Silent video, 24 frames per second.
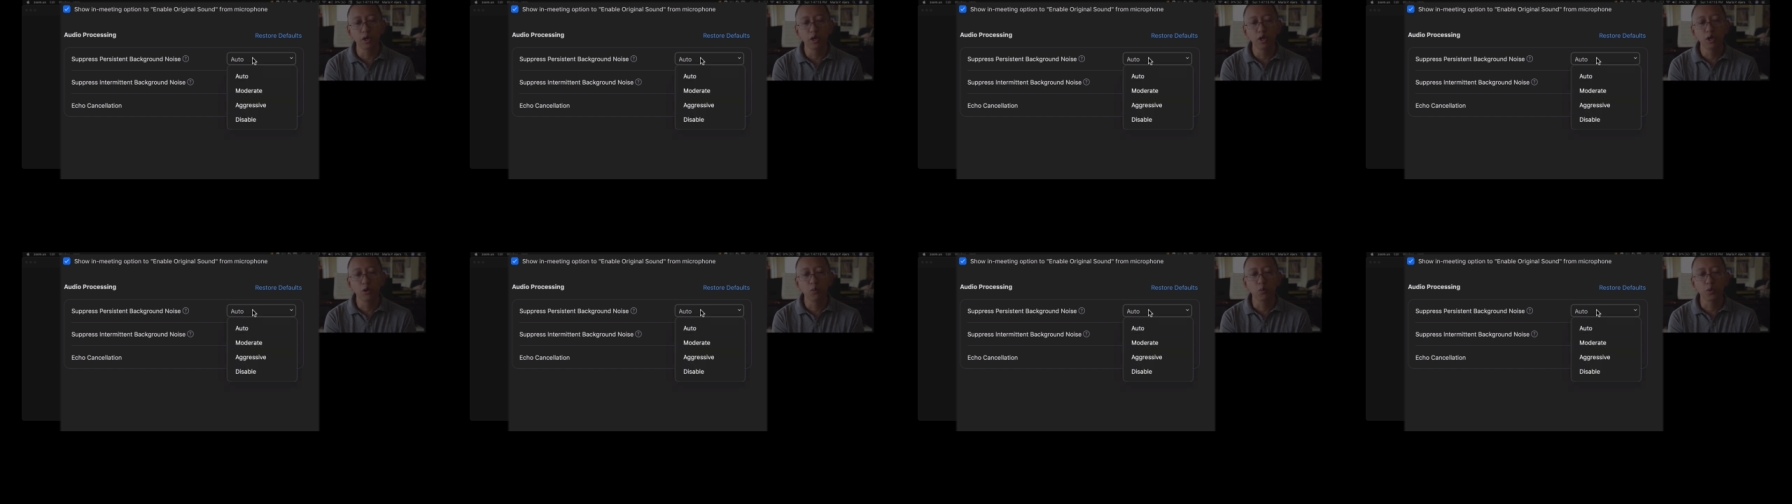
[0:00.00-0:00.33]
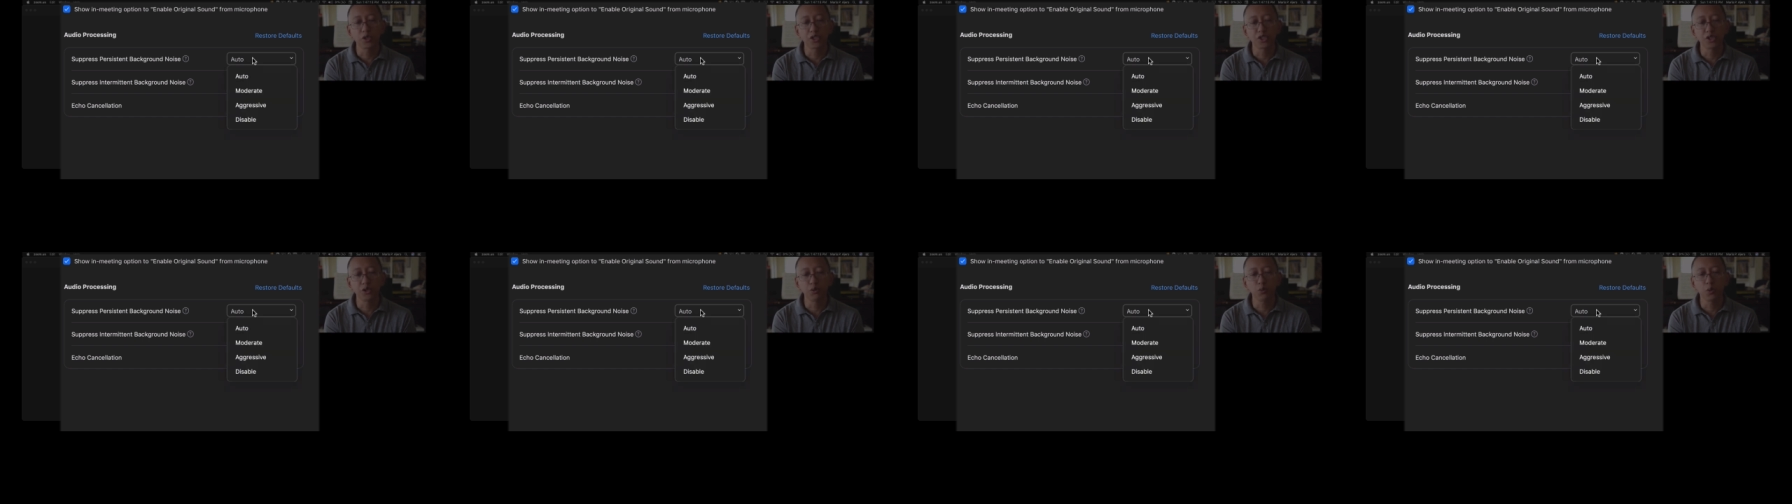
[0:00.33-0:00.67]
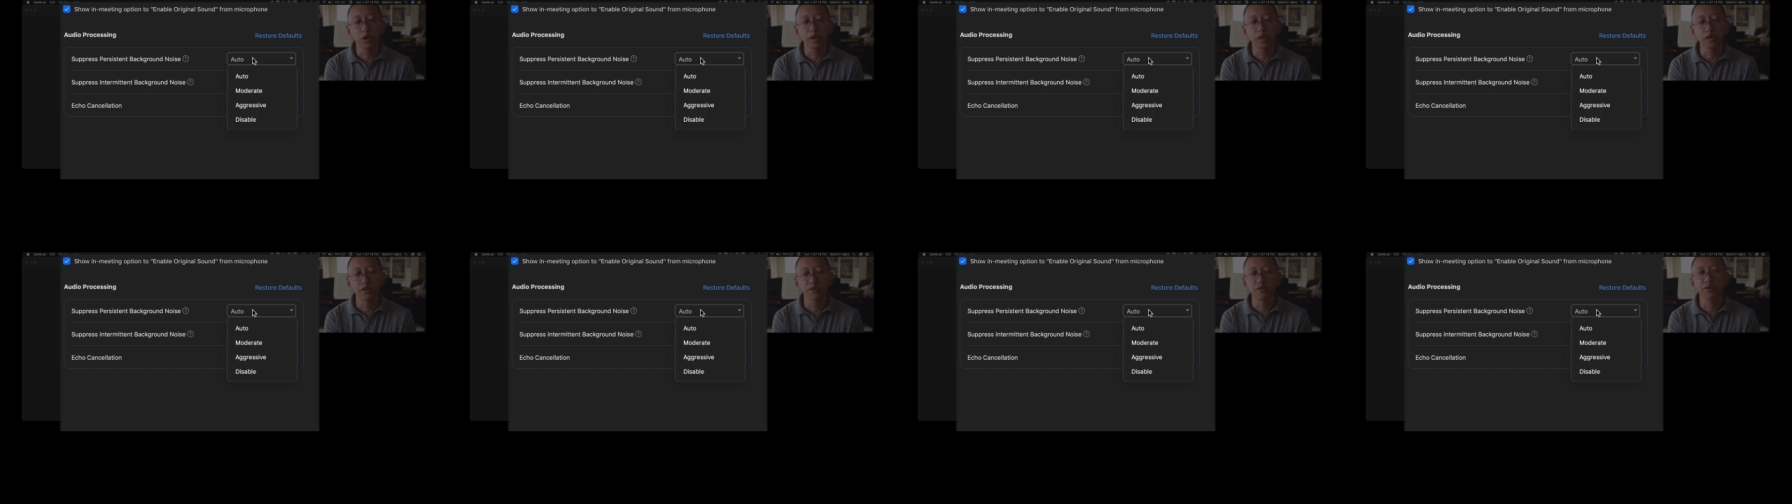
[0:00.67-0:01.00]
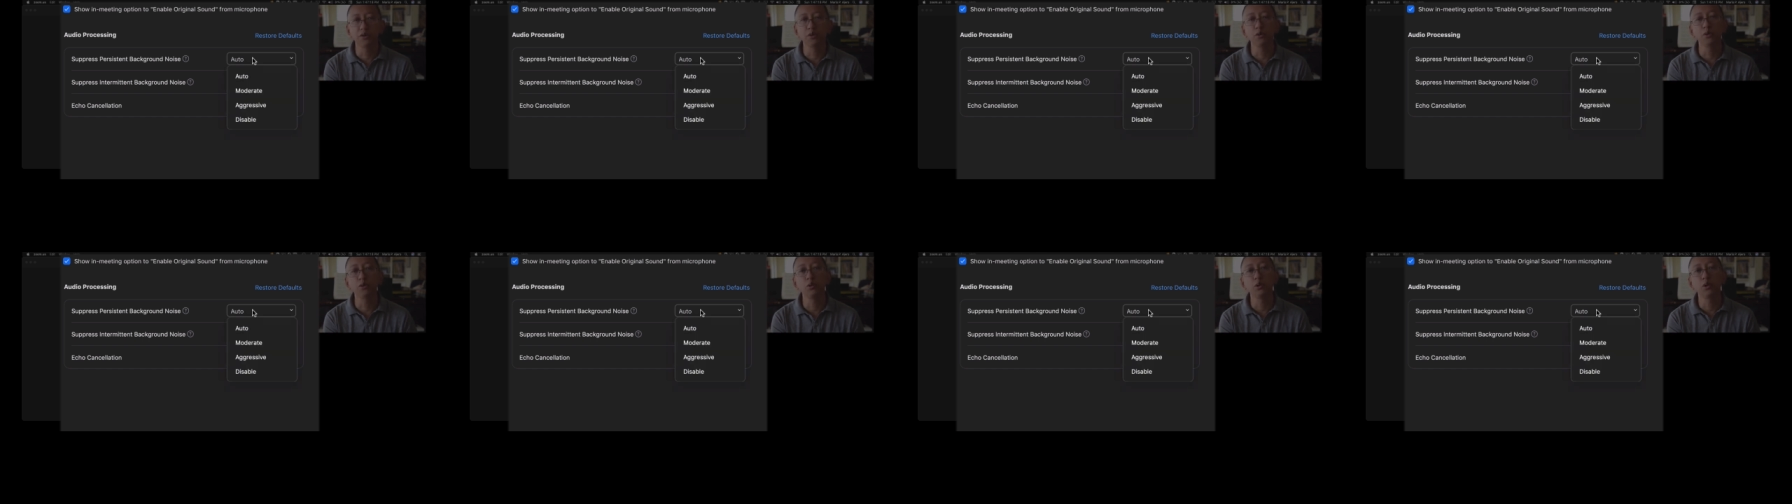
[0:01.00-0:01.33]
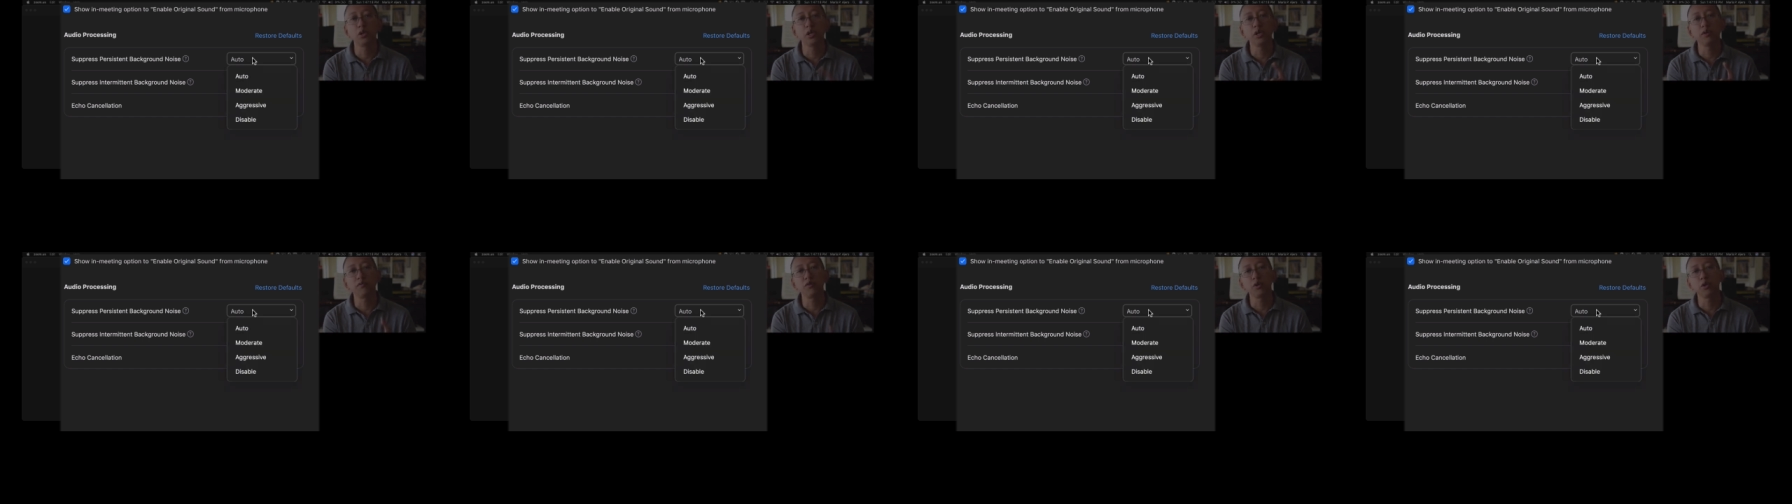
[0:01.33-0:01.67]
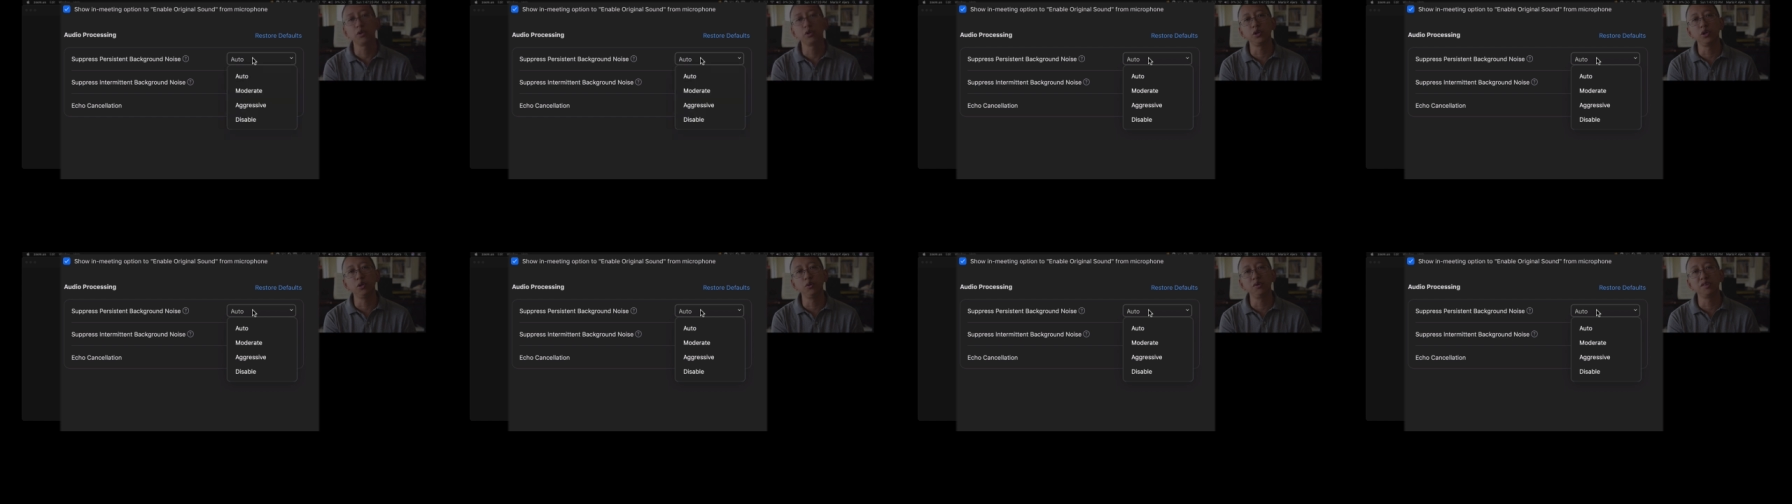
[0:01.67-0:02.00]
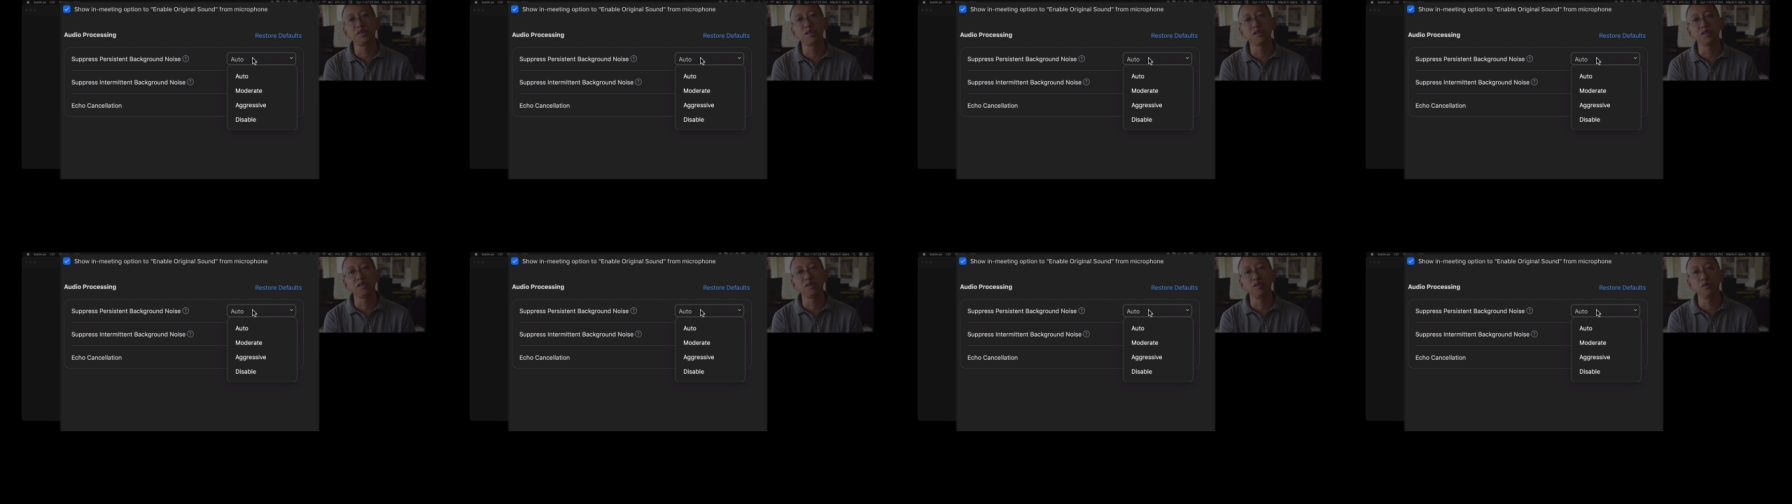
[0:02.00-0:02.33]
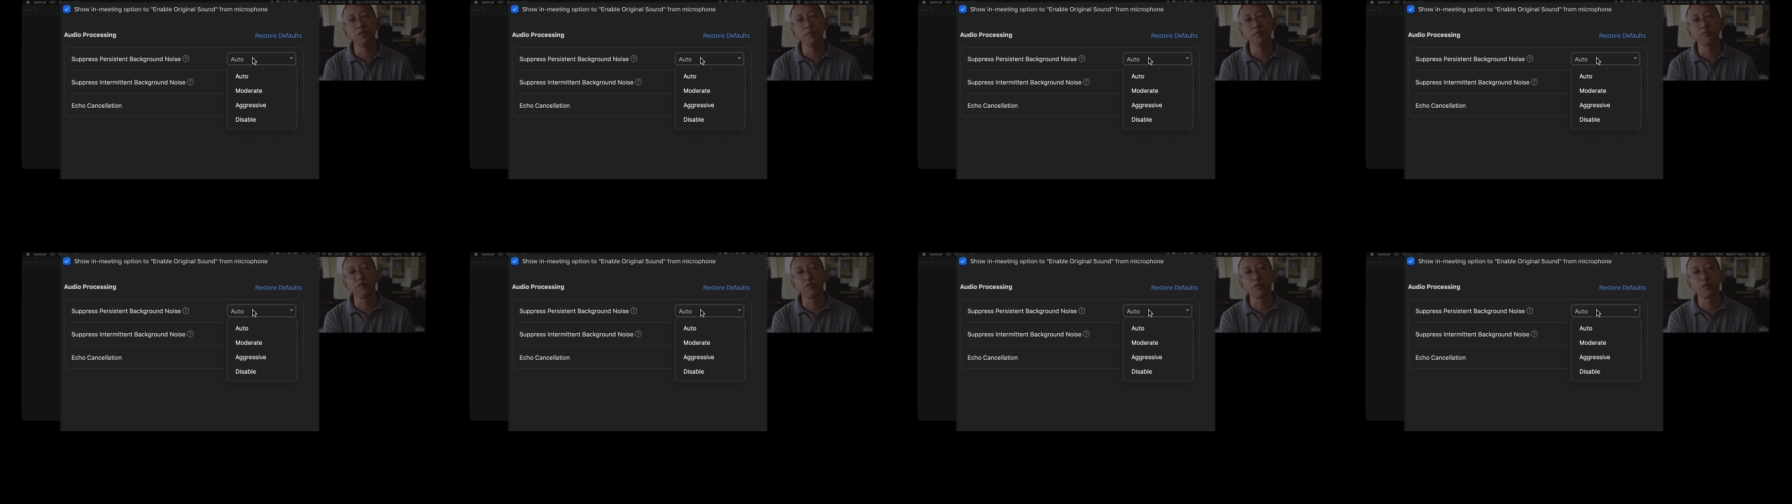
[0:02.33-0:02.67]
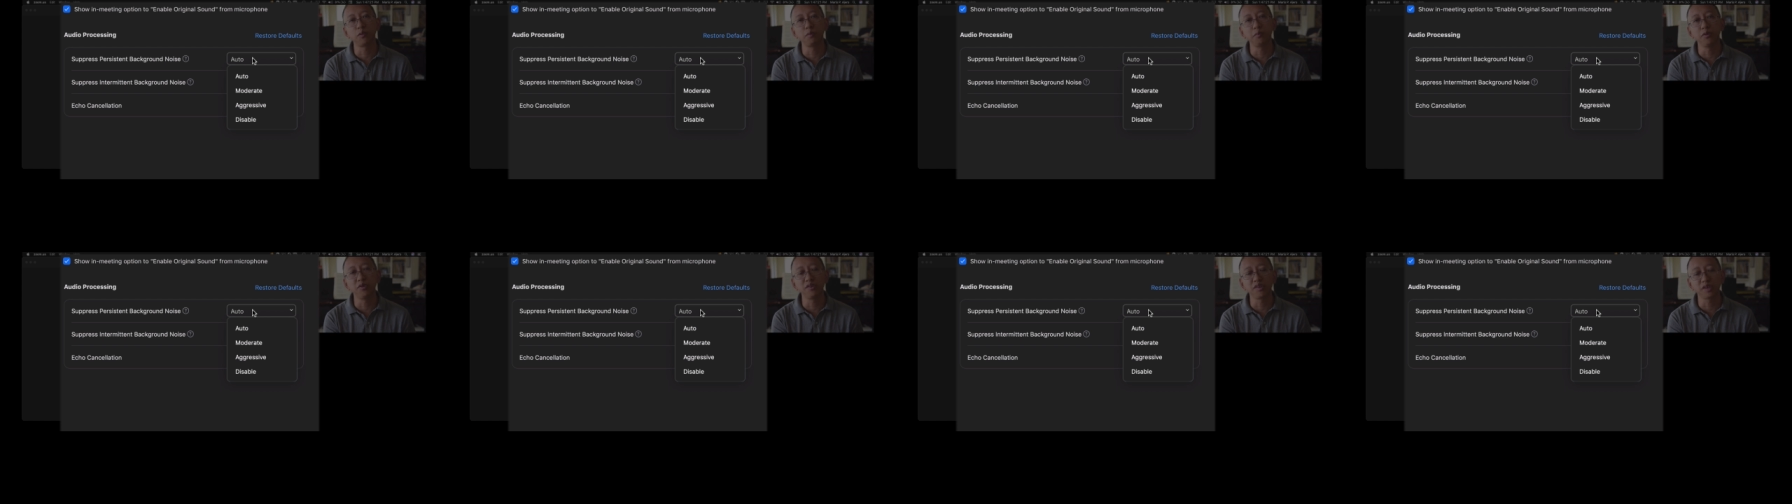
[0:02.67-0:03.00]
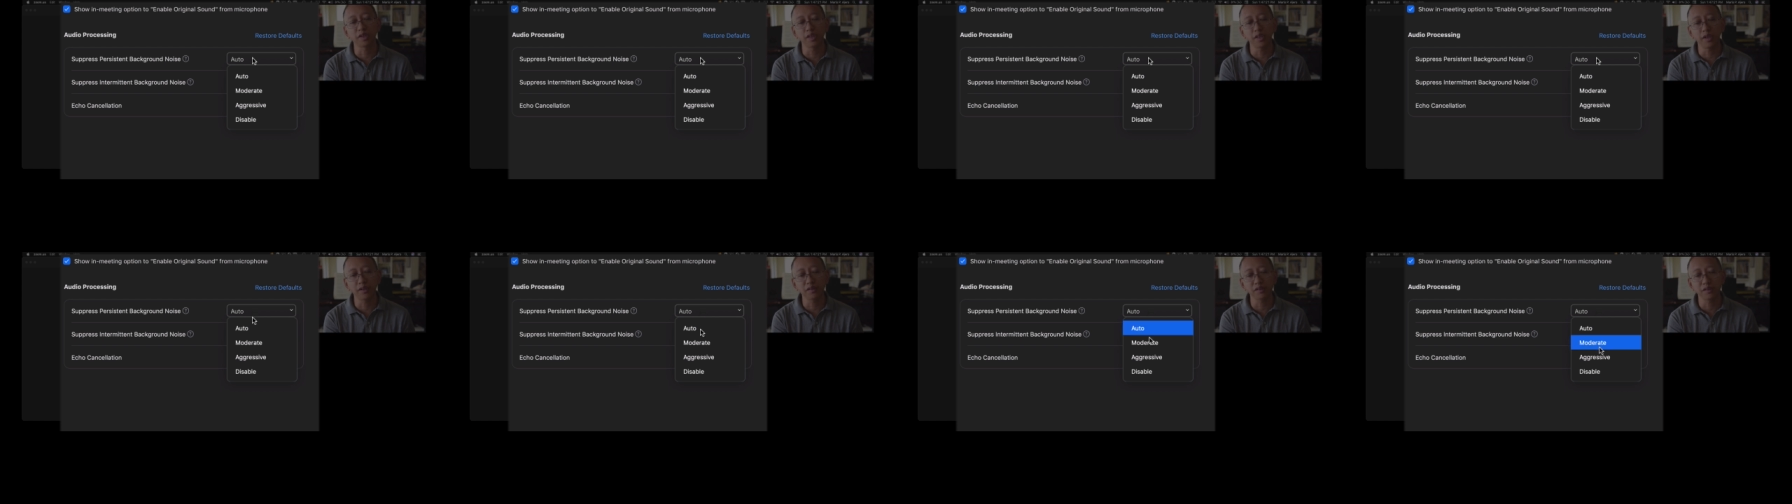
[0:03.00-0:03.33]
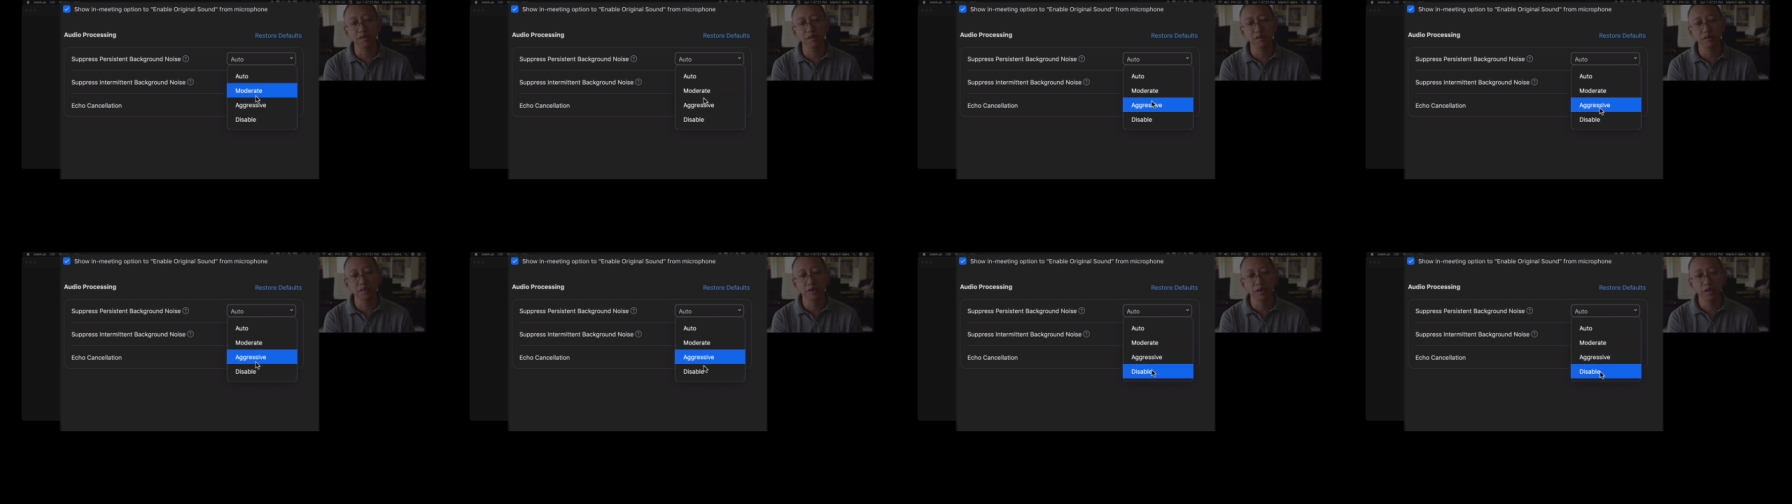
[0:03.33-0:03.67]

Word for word: What you want to do if you're using Zoom for music lessons